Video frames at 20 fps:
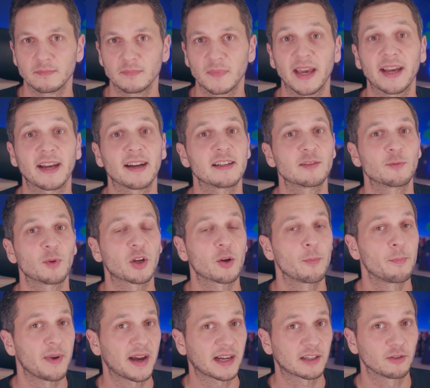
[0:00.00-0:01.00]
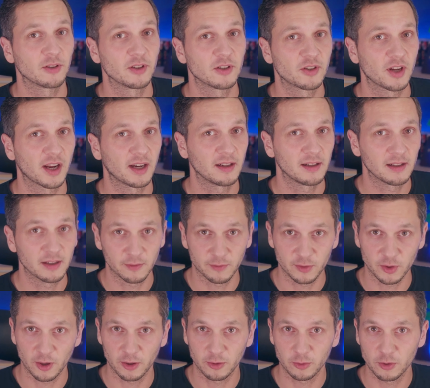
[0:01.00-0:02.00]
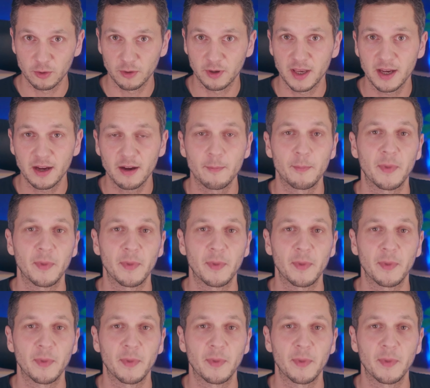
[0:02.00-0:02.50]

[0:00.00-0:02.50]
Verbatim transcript: Hey guys, welcome back to the channel. If you are new here,